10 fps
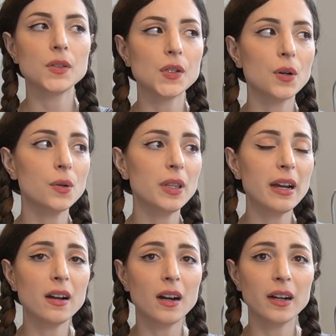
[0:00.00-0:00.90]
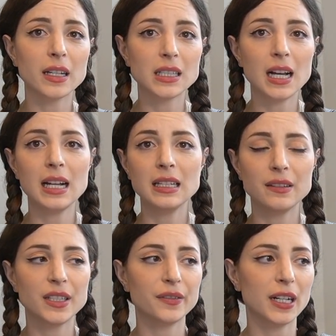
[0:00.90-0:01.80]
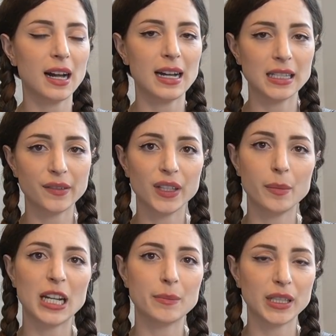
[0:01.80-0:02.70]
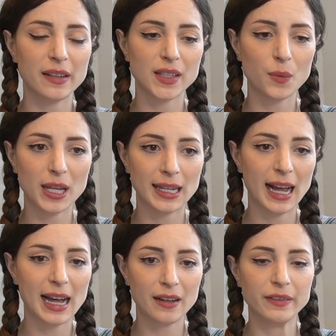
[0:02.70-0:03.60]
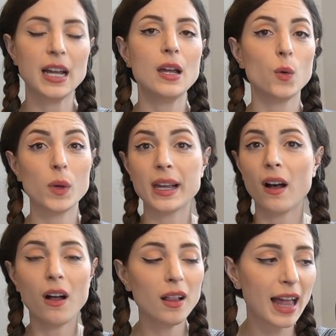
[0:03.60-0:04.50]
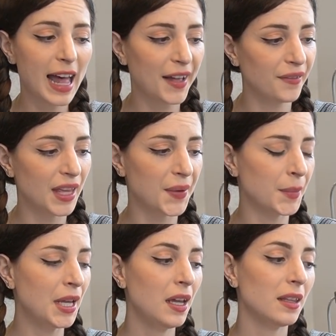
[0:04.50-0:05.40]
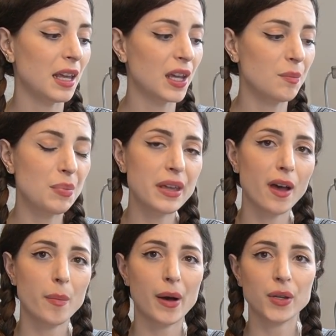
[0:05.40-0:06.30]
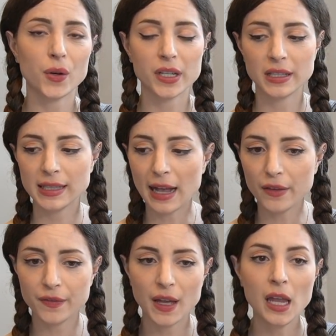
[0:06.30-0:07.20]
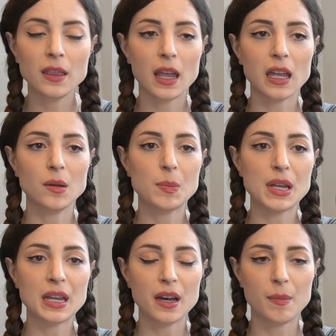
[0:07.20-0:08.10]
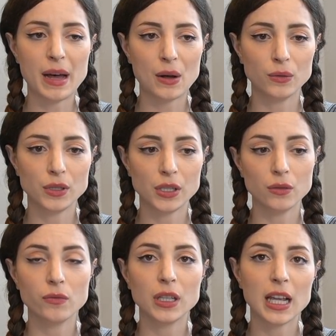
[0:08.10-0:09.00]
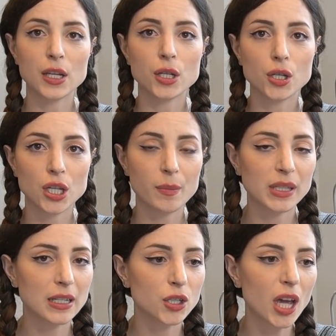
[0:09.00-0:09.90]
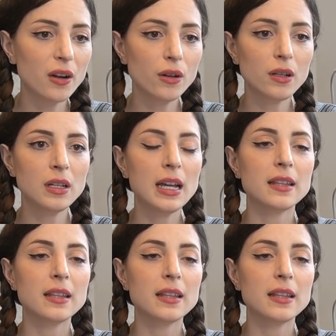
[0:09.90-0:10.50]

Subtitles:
So there are a ton of different kinds of limiting beliefs that we can have. We all have them. They can be about yourself. They can be about relationships in general.